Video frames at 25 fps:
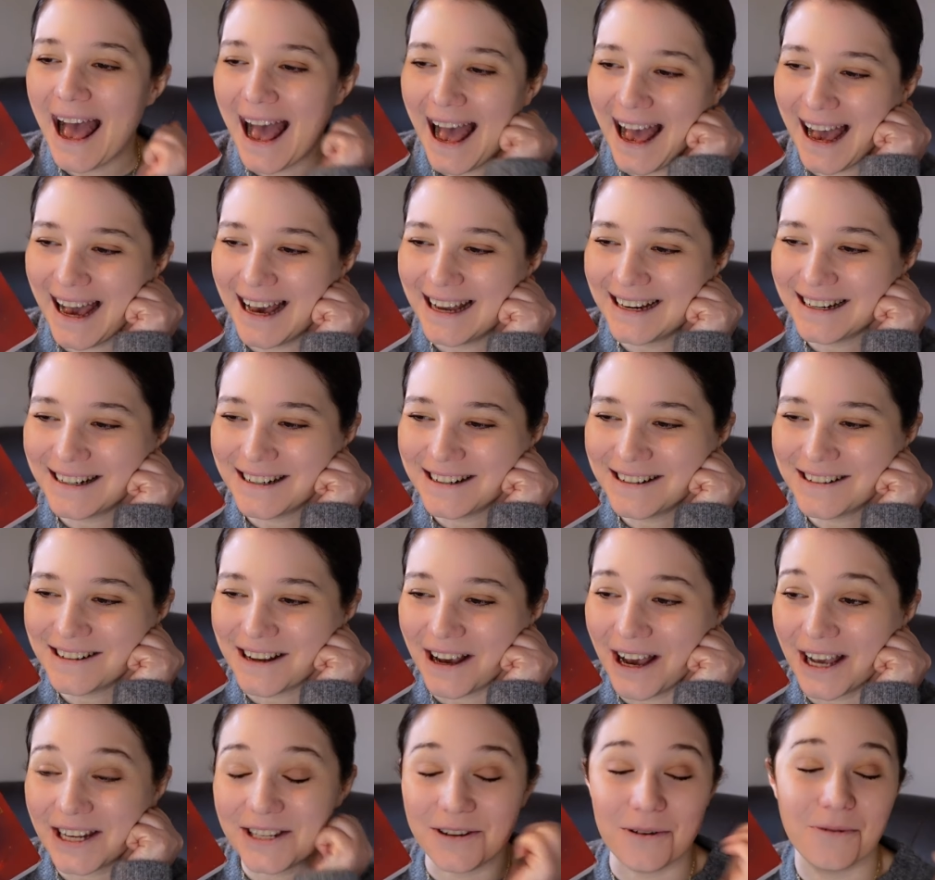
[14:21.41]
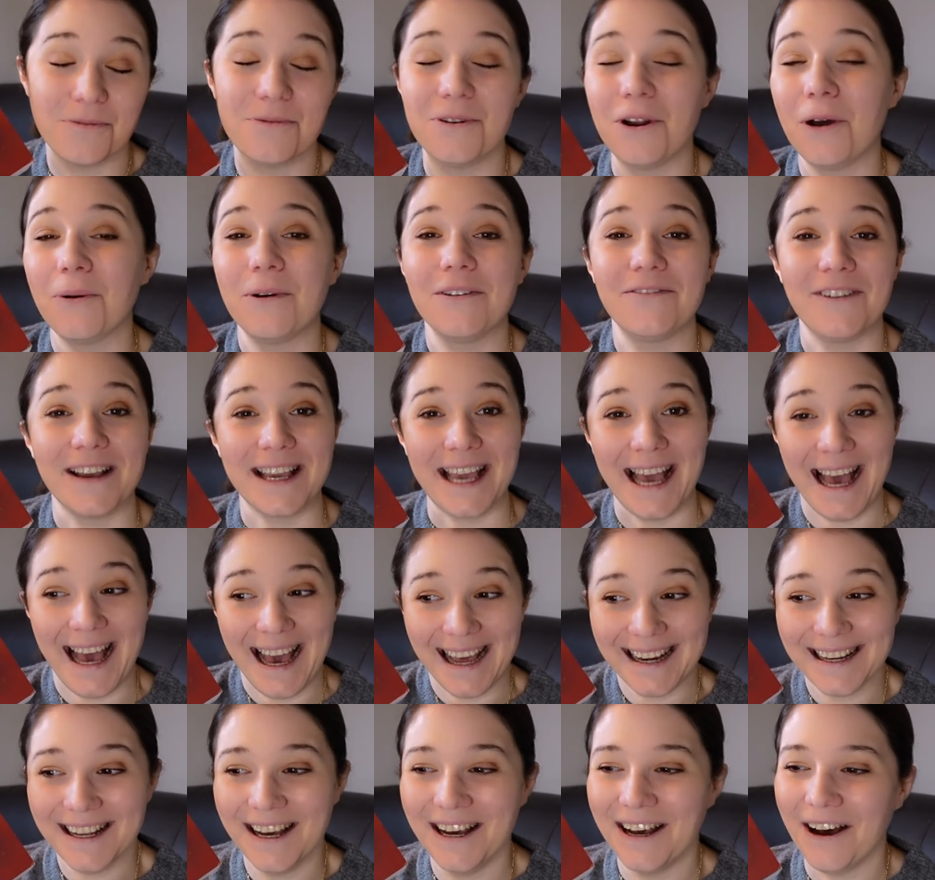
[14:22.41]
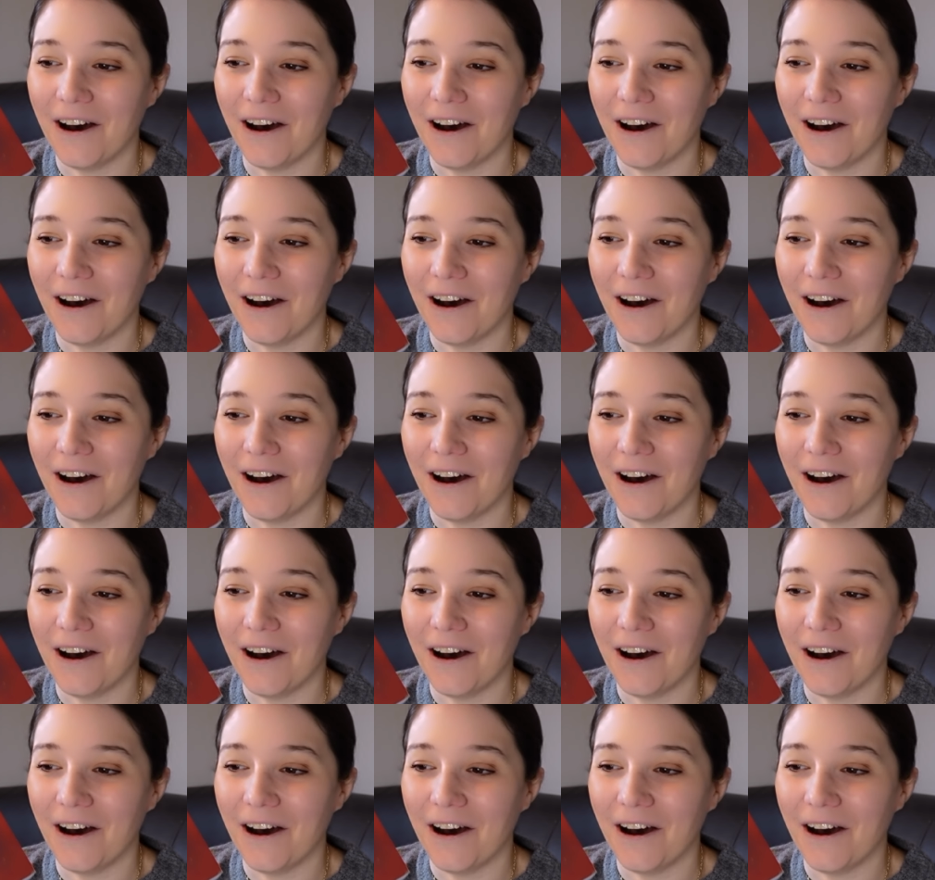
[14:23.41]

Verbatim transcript: and I don't know if I can.